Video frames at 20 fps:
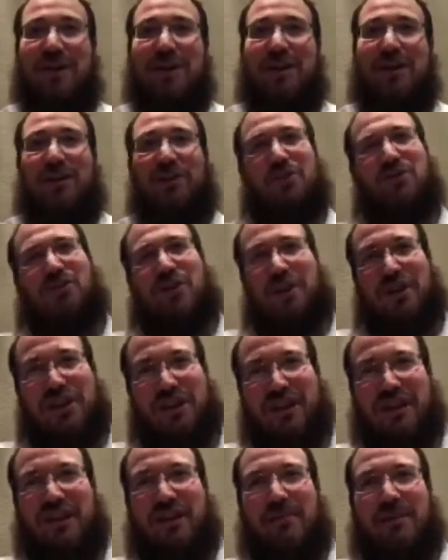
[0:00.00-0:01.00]
you start
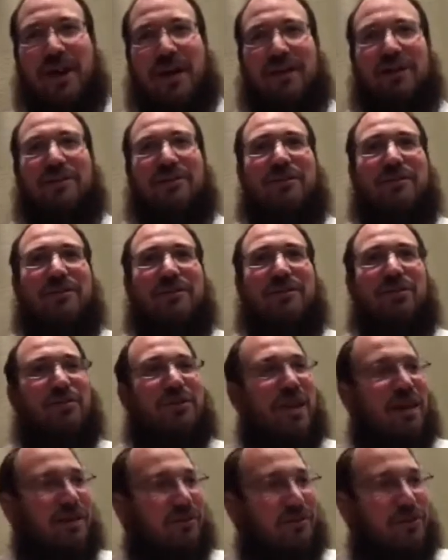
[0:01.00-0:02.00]
thinking about it, you
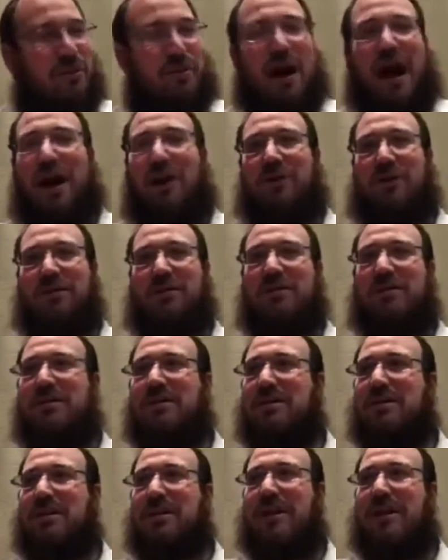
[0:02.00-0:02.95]
take a few hours.